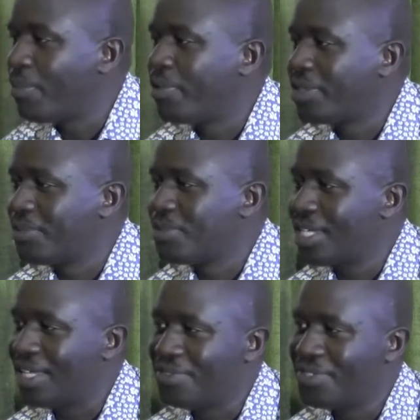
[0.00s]
upon
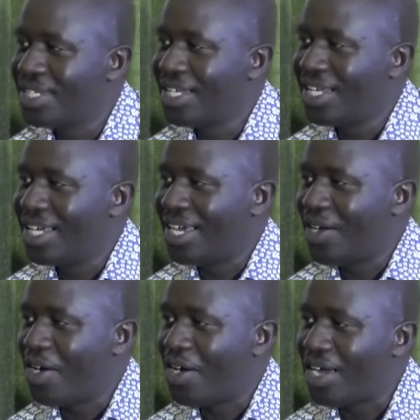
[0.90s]
themselves mm.
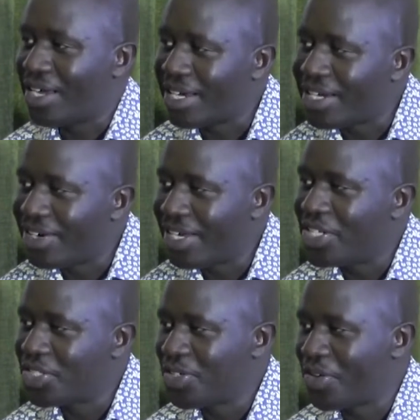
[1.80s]
in
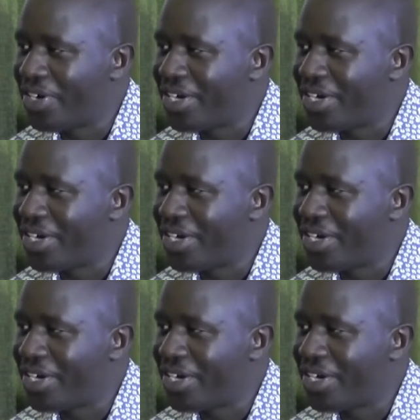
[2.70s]
relation or